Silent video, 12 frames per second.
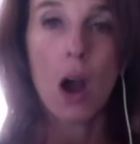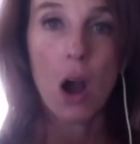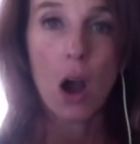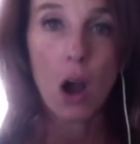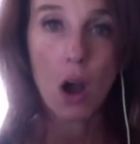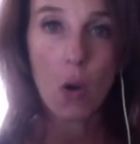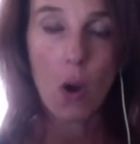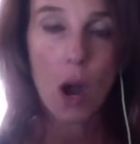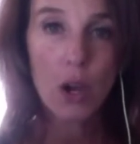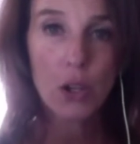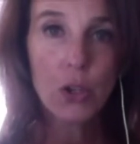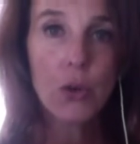Oh, are
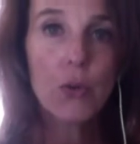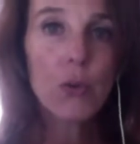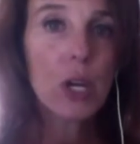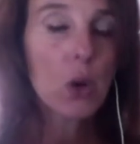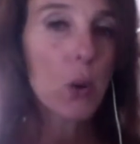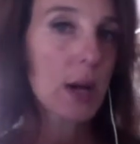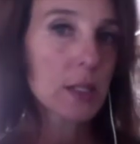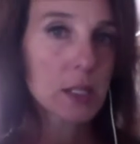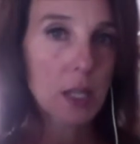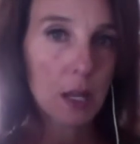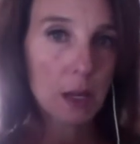you requesting